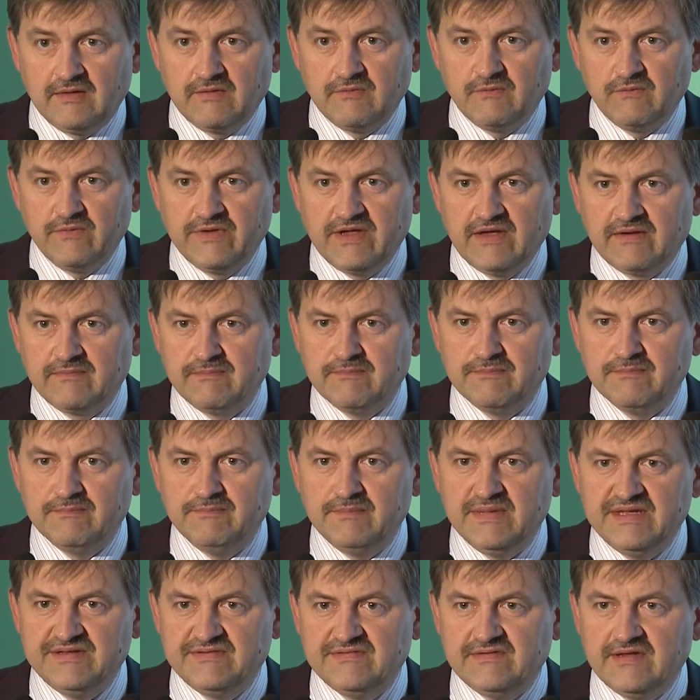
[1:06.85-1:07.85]
We are
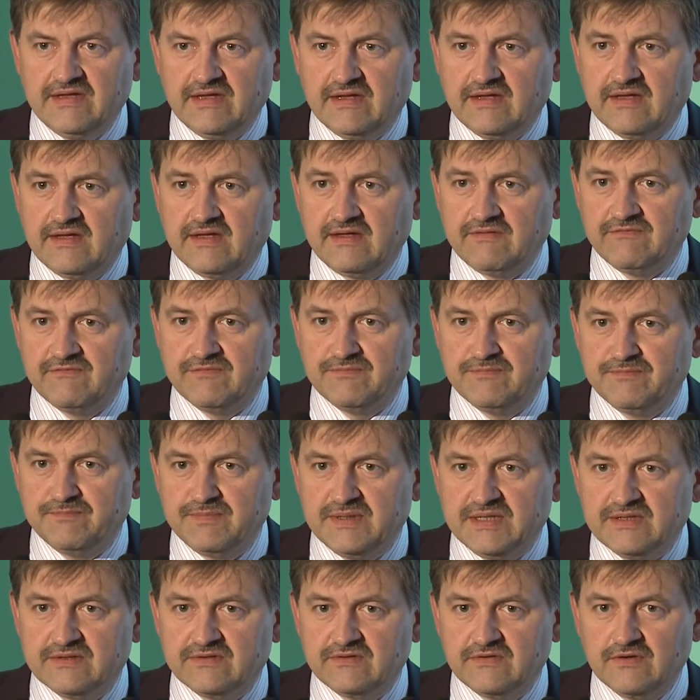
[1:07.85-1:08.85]
missing, I've
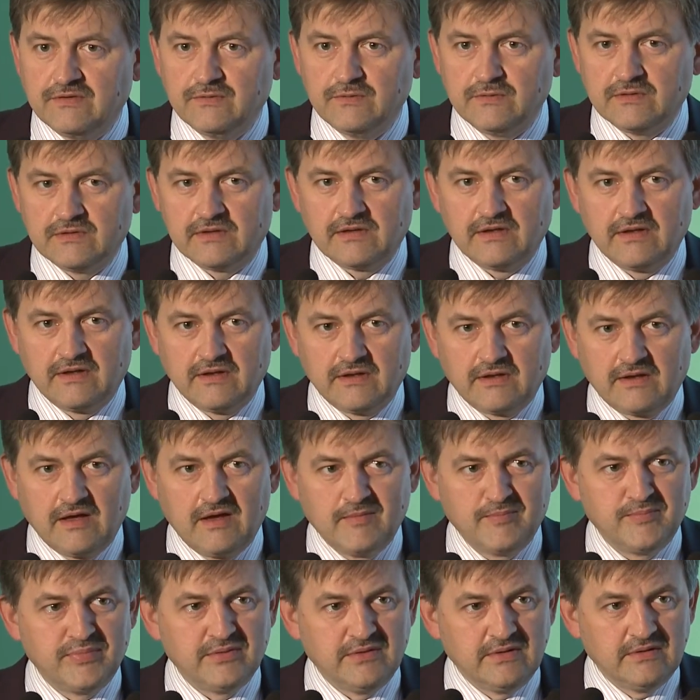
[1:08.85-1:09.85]
been told, a
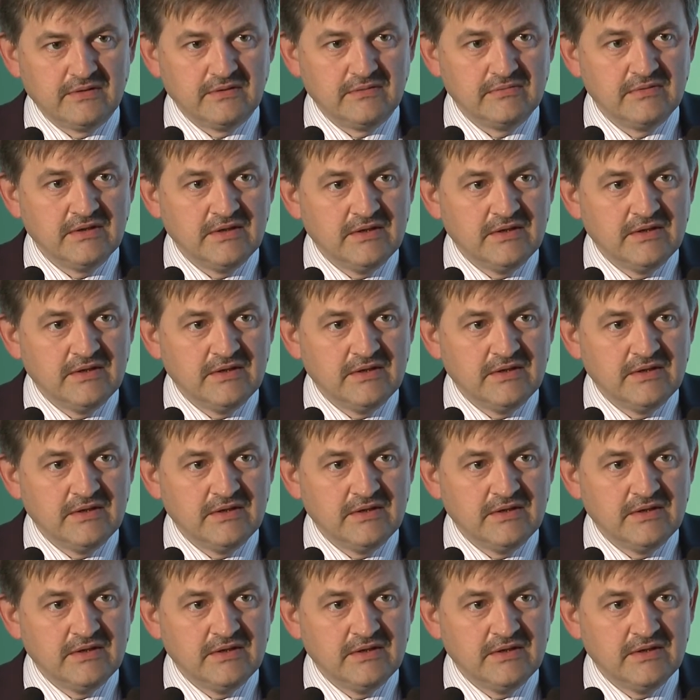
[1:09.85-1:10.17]
couple.